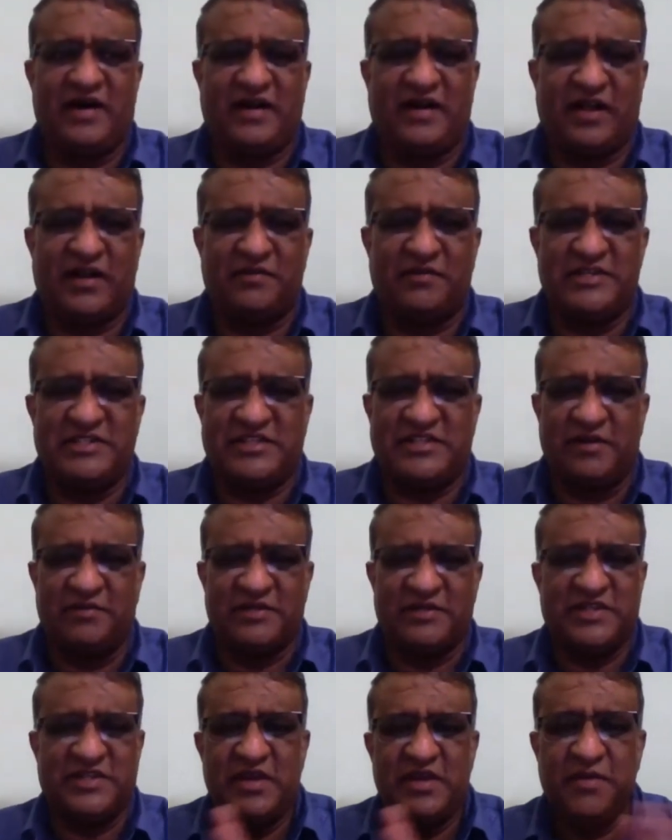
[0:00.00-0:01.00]
autonomous
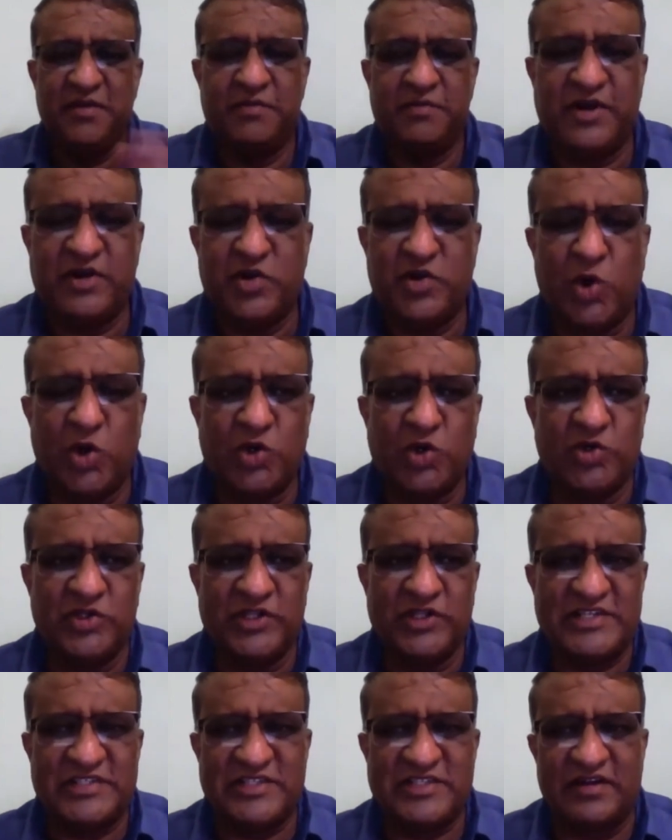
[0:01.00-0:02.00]
syllabus. But don't do
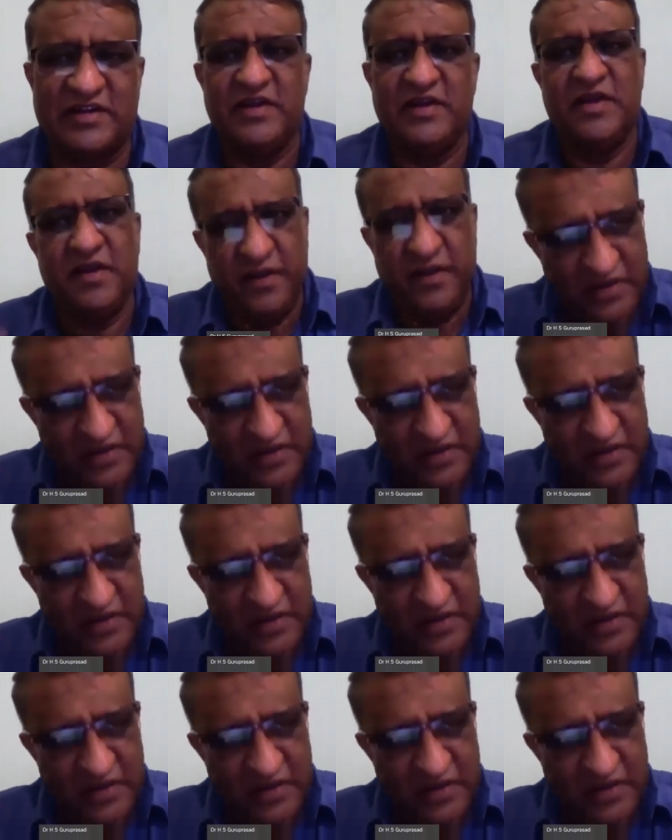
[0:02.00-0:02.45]
that, sir.